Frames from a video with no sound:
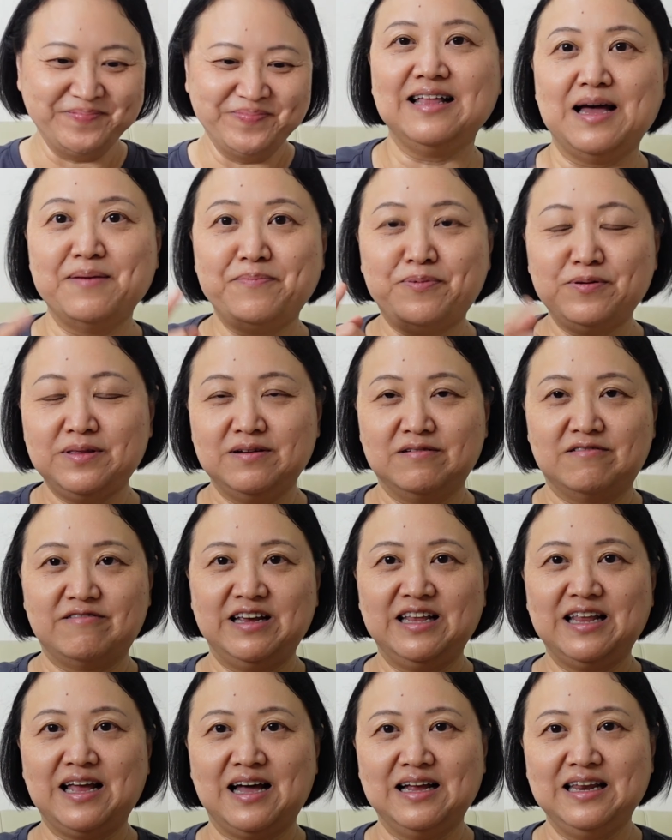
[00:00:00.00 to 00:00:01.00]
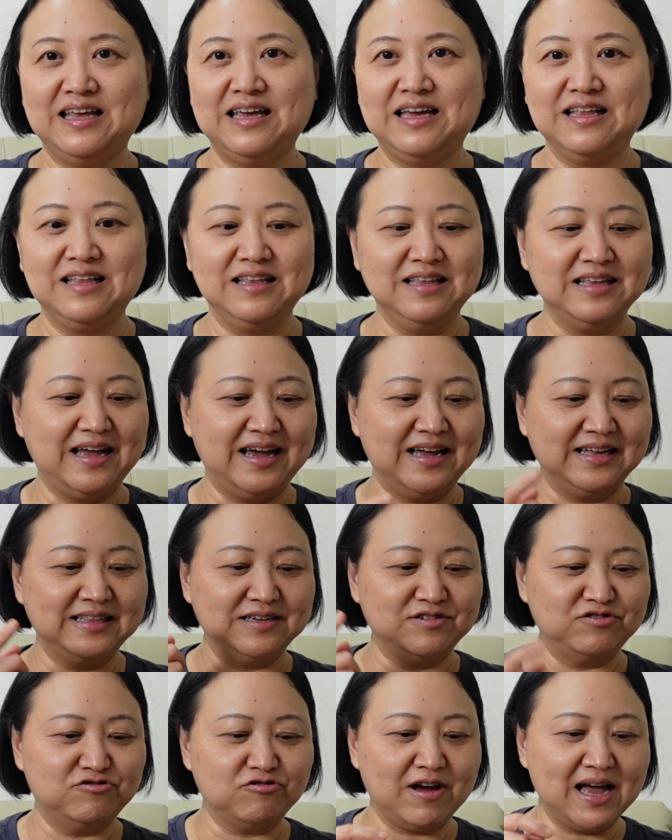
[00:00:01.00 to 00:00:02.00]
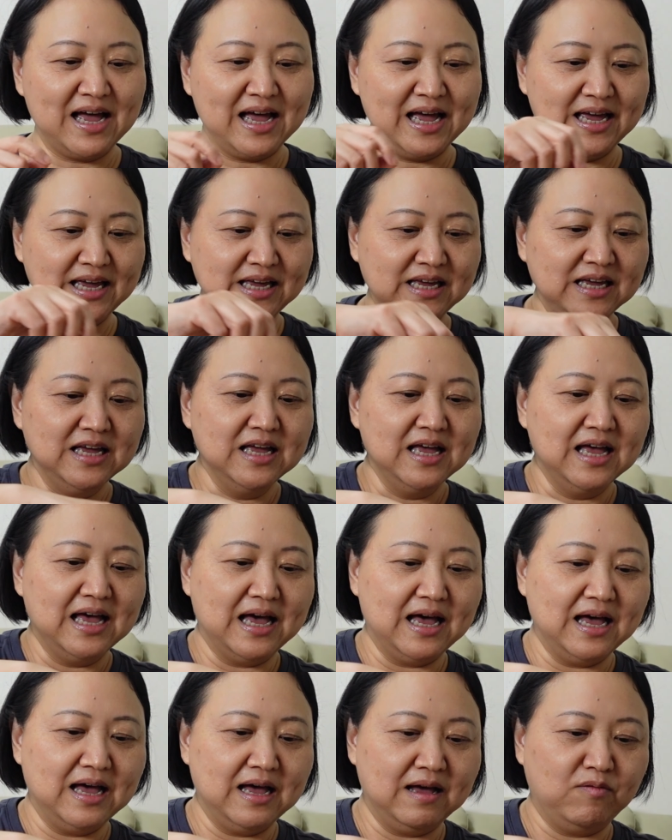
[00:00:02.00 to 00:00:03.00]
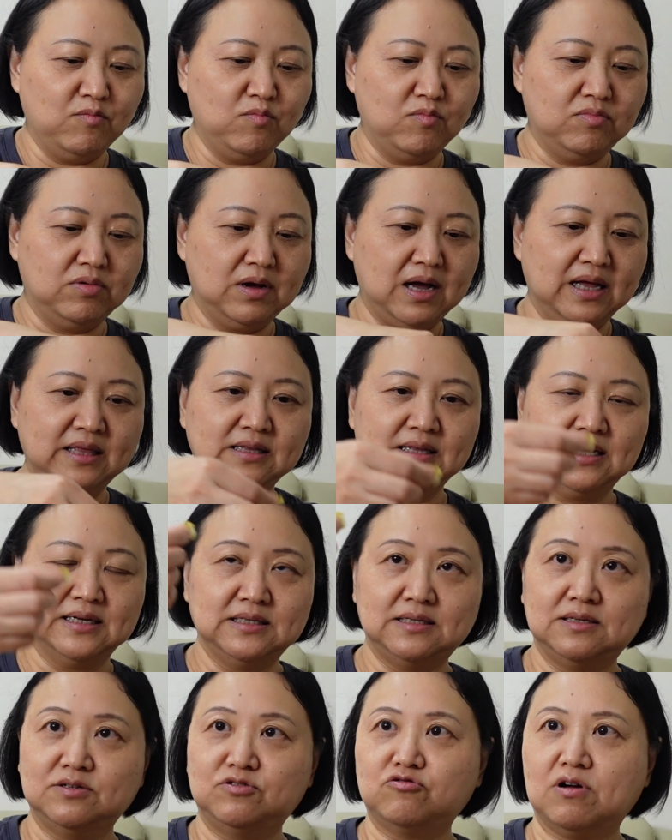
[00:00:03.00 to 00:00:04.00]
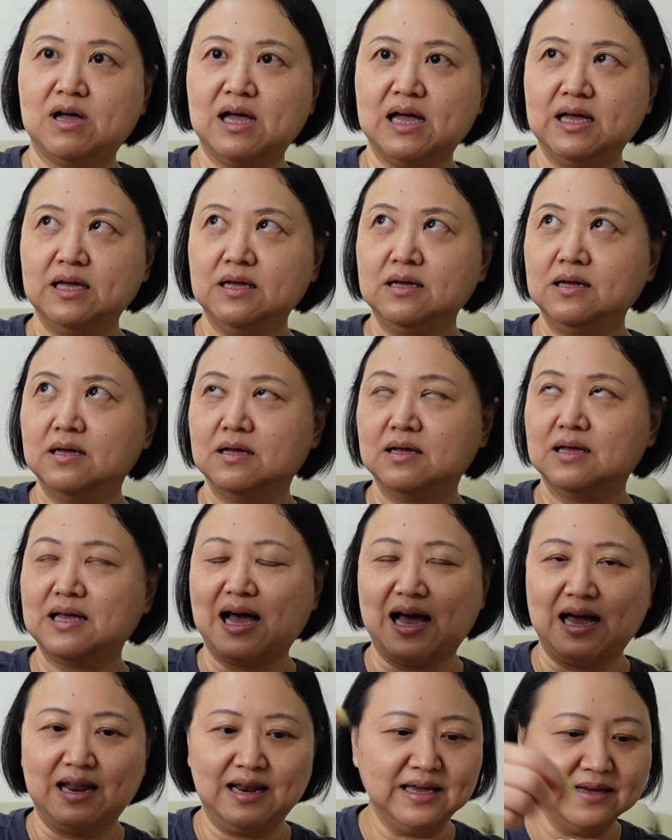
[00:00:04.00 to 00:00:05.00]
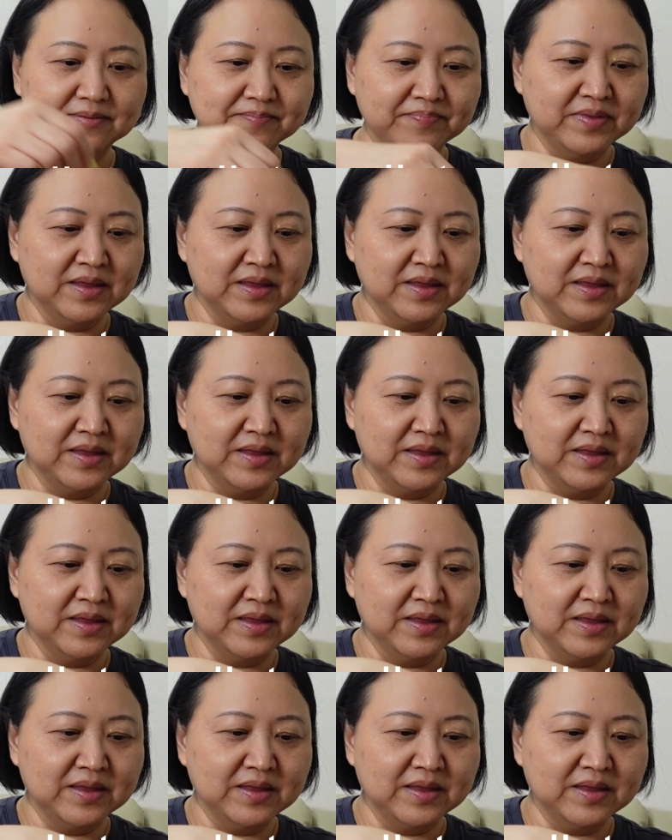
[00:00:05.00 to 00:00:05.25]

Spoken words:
I put the green onion and the dry, I think that's the dry garlic.